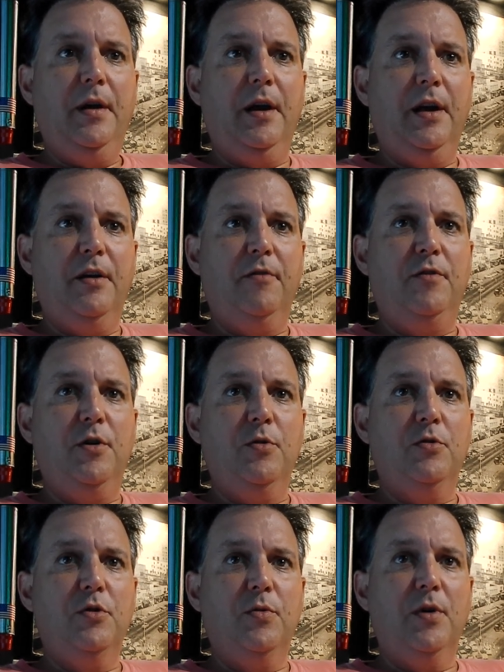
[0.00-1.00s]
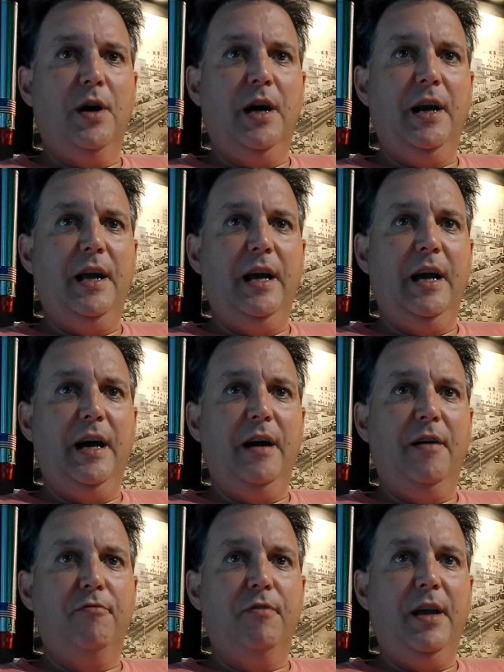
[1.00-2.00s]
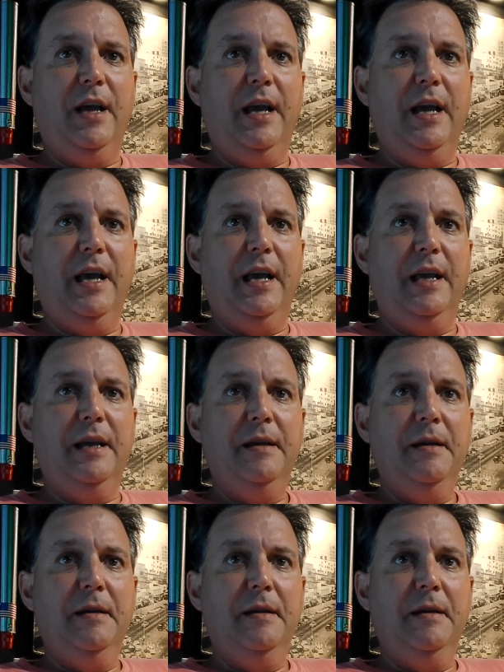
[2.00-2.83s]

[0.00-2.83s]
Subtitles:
And if you do not have and